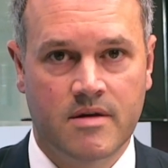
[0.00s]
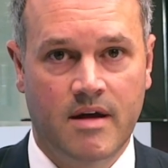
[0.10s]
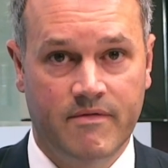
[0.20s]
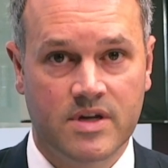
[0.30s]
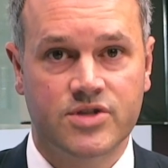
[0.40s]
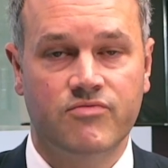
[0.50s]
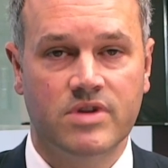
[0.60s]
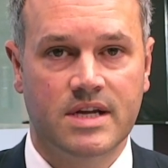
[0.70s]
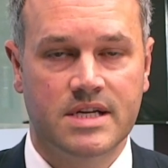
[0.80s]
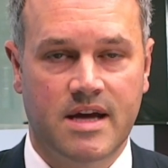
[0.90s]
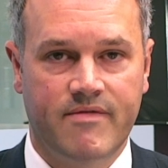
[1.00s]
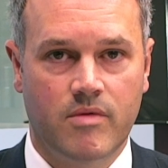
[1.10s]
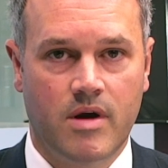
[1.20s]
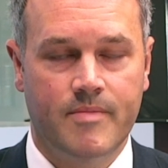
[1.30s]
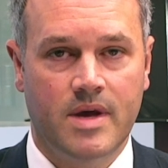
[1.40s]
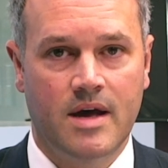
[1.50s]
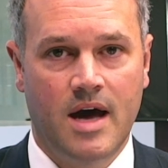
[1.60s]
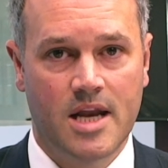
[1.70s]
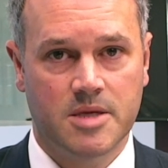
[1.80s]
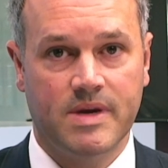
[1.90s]
Inflation really is everywhere,
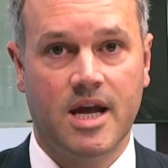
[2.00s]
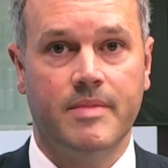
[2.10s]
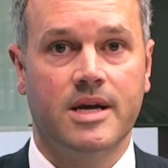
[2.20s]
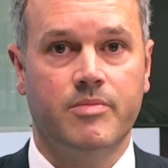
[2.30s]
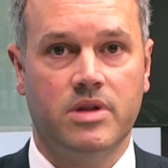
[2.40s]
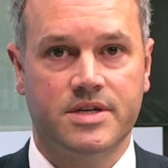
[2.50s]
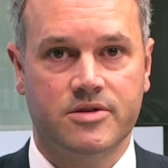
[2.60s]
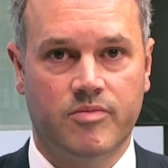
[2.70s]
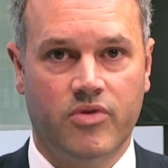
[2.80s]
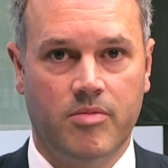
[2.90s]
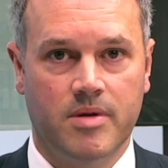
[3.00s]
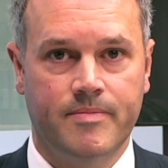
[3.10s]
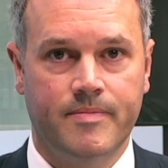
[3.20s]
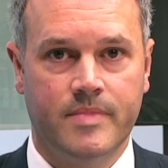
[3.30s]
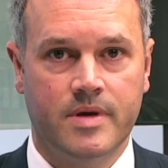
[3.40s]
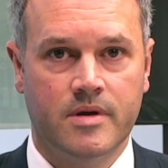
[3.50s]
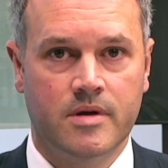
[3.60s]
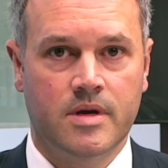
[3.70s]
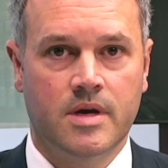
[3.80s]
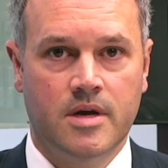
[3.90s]
and it's becoming a political problem.
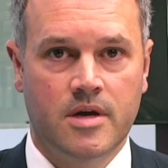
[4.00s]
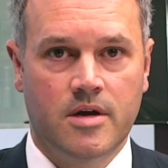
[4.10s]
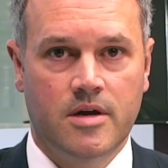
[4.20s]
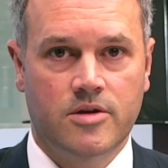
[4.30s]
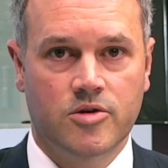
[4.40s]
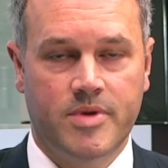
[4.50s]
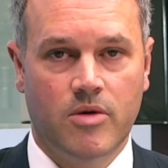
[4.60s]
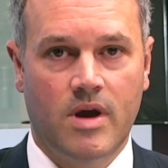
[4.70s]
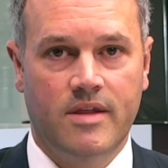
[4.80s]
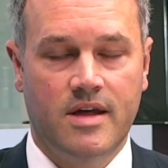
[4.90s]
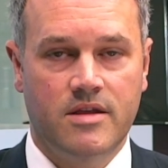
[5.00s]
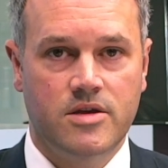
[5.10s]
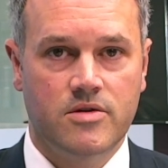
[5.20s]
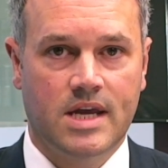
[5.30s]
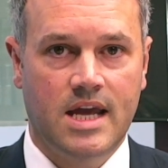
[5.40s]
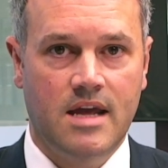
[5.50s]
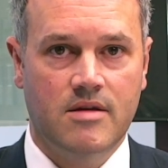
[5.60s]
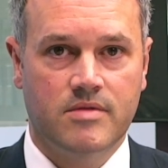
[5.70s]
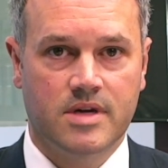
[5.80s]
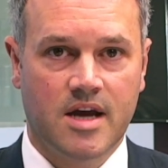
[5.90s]
You'll be aware that in the UK,
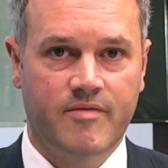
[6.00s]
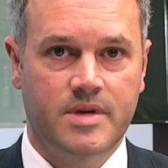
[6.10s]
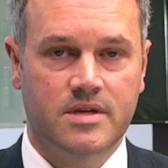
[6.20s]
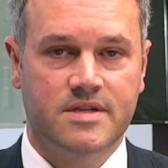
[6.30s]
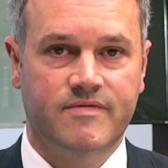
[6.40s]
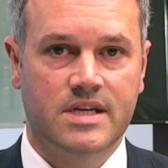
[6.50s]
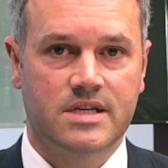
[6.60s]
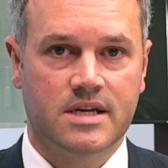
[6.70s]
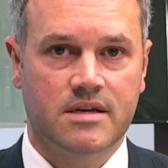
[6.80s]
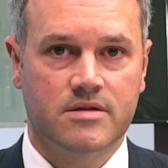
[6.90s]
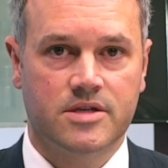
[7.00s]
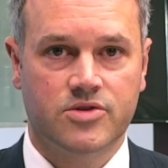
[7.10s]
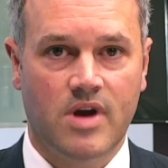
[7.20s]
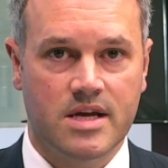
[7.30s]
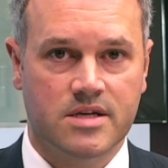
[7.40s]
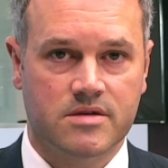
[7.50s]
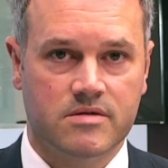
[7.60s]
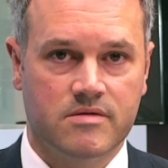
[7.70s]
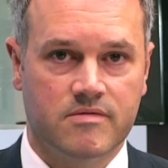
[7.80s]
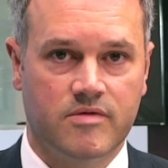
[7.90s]
the government is facing strikes
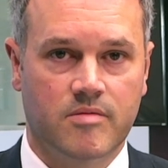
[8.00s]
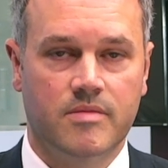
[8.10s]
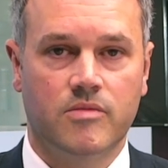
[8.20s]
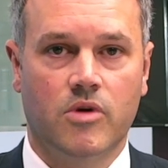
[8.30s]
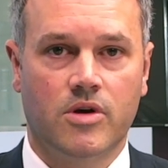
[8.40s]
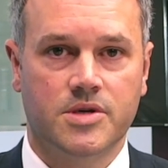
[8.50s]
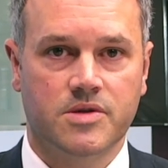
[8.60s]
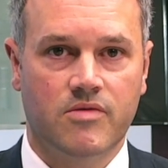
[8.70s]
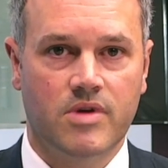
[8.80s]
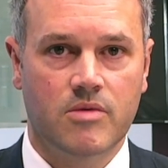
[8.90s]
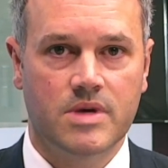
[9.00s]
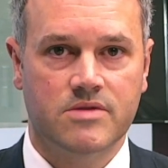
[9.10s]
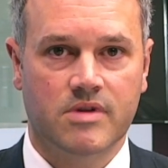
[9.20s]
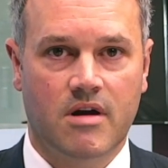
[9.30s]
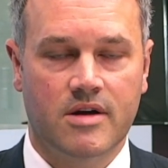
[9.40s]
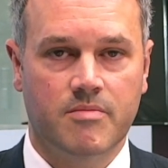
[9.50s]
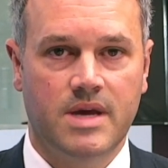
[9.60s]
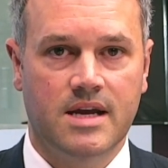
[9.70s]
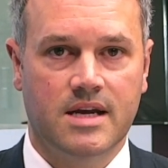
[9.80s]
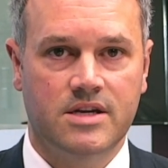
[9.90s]
from workers on the railways regarding
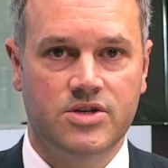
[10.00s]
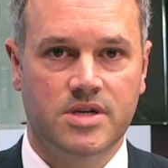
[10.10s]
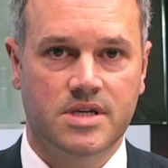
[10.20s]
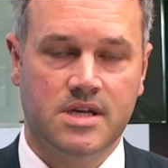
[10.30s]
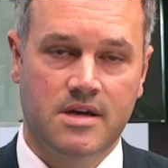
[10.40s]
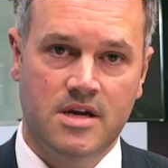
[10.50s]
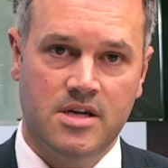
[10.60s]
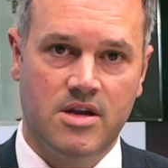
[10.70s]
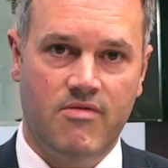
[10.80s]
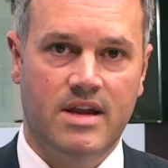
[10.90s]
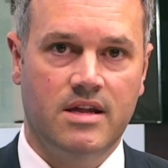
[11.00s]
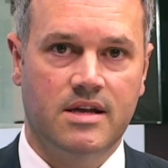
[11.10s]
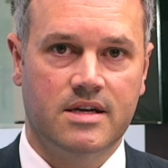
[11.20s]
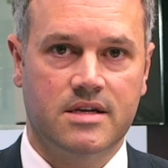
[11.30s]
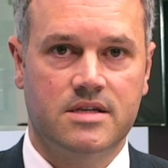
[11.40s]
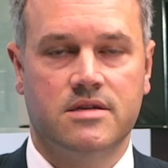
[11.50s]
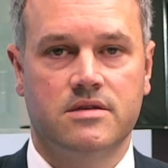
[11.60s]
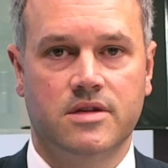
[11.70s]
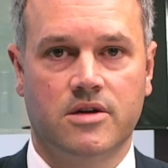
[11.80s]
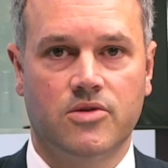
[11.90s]
pay and conditions directly linked
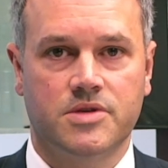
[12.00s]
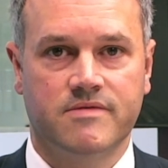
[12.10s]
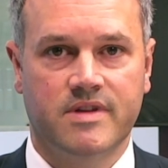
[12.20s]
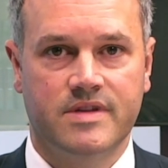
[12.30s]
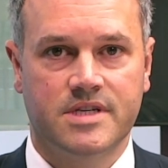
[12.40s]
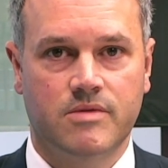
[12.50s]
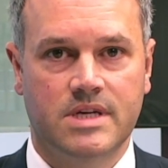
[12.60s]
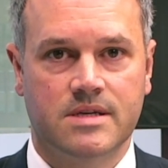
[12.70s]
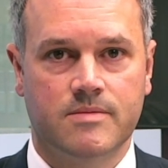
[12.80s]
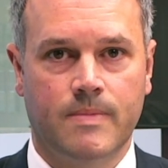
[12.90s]
to the cost of living squeeze.